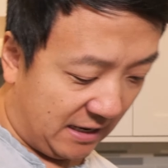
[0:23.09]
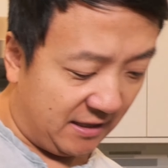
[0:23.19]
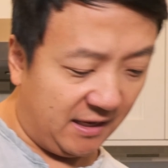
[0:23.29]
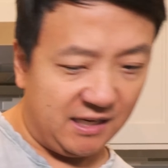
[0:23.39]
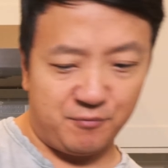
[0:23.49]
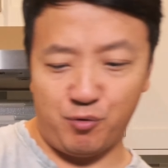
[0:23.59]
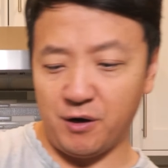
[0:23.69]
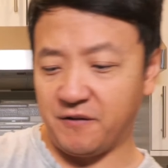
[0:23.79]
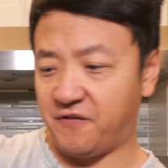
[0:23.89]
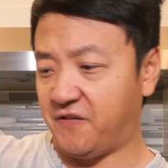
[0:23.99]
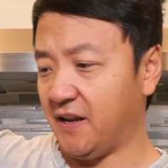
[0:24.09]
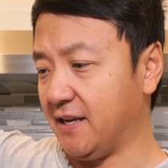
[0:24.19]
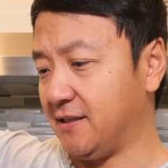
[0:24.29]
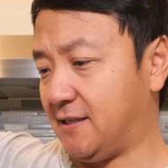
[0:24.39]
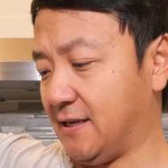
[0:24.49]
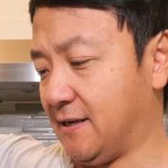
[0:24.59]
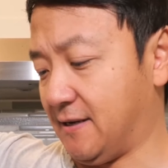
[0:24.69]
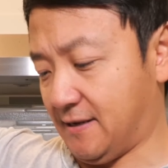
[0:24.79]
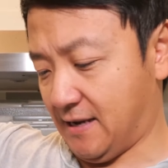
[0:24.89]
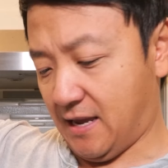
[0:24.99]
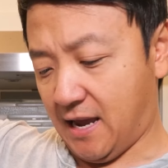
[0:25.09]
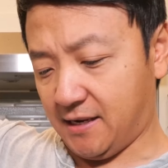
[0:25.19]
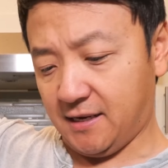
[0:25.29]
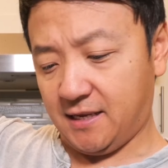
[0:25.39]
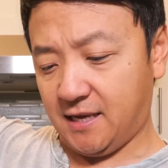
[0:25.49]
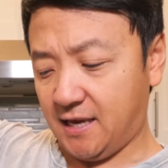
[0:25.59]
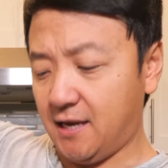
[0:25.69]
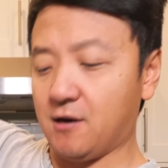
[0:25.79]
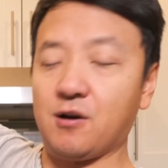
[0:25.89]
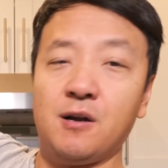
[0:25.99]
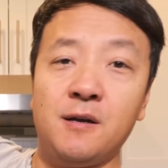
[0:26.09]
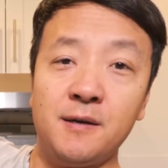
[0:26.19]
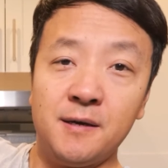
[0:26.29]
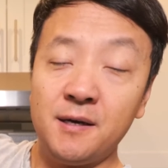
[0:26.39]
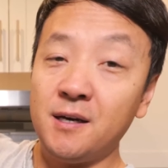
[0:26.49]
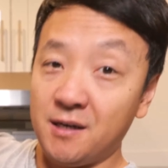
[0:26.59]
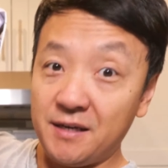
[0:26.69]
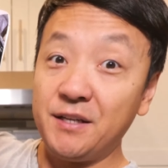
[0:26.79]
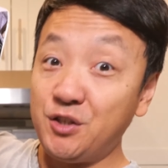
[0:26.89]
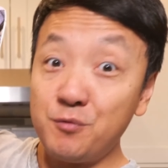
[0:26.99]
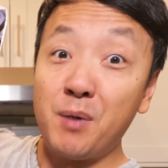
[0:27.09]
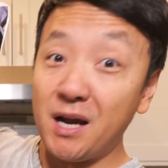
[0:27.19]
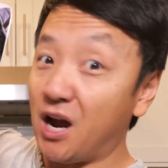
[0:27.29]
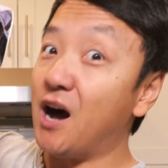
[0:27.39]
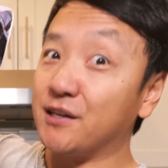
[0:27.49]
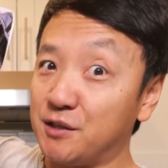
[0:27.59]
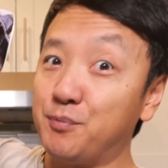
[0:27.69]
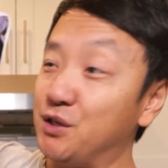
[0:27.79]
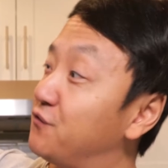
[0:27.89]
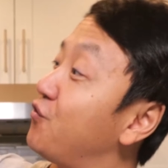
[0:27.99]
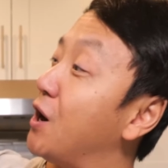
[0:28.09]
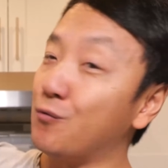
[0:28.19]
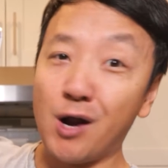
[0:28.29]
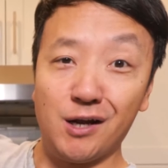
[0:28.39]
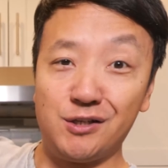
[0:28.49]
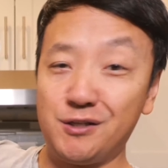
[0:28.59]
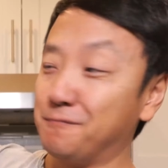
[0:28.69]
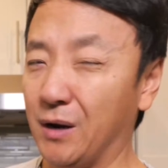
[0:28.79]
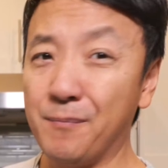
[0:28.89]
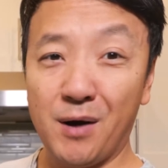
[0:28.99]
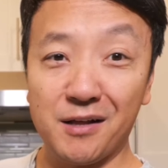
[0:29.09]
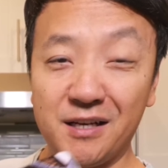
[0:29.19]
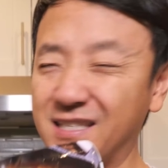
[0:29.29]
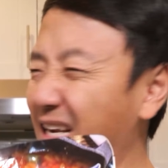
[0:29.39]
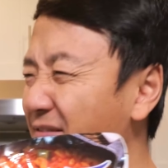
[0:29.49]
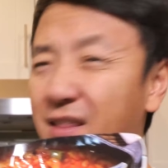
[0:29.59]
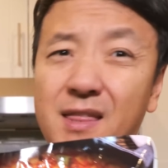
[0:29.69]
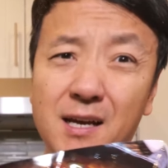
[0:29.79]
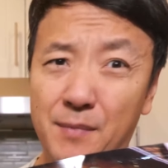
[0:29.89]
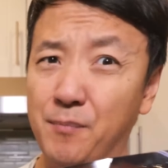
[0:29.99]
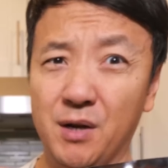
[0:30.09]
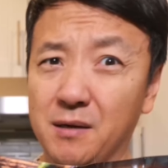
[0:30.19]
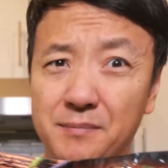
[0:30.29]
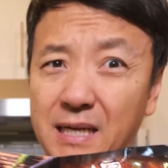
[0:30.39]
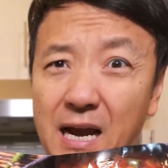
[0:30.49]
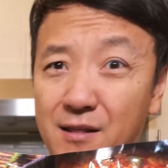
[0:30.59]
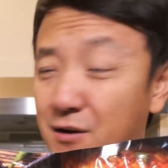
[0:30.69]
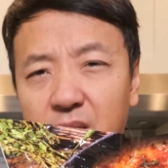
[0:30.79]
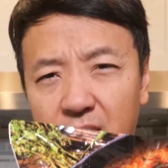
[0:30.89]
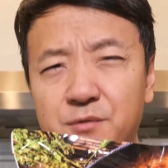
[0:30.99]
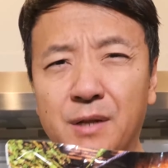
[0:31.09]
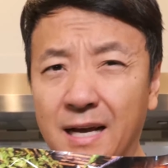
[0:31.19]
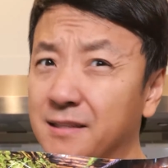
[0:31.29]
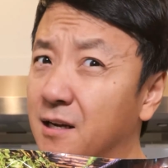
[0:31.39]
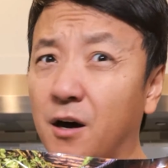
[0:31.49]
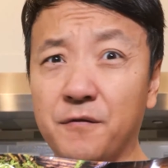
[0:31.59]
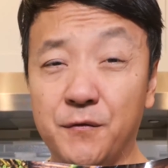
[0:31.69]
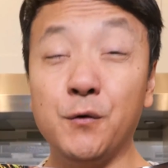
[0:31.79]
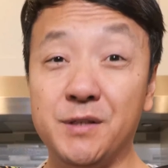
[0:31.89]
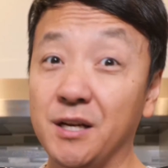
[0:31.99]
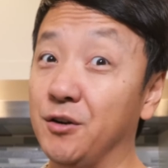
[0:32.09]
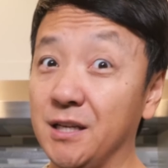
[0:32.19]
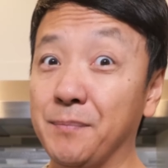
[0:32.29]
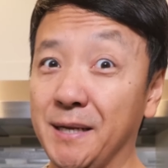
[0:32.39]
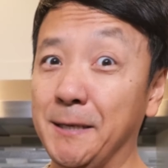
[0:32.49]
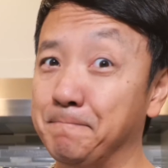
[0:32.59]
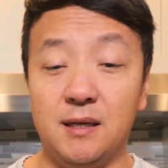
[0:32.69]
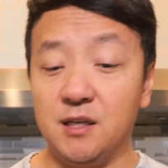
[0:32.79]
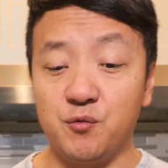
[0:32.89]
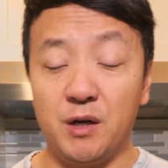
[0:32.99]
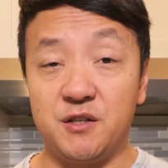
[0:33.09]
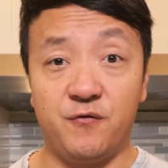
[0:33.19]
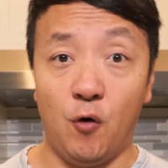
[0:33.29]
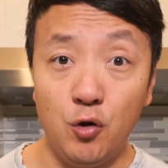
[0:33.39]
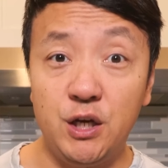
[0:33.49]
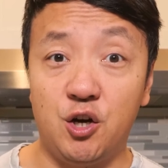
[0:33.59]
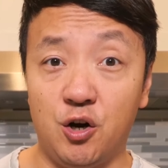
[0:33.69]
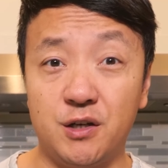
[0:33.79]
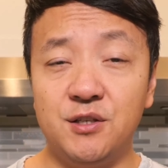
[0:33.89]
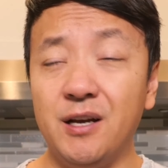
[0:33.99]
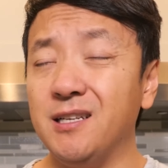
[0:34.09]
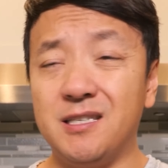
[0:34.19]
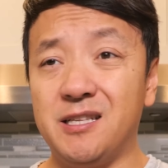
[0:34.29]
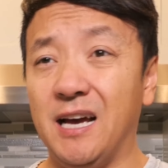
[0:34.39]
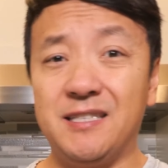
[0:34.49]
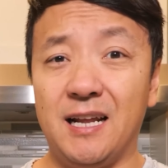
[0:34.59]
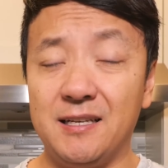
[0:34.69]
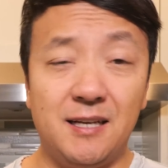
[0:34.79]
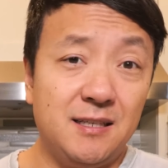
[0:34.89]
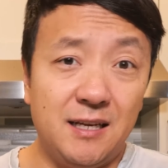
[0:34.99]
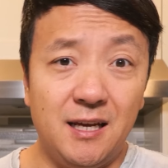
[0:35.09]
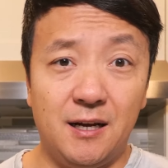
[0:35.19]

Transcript: I think it's pretty fitting to add it here into my octopus fried rice. When I bought these, I didn't even think about putting them together. This is what I like to call food serendipity. And this one is fully cooked, so you can just slice it as is and eat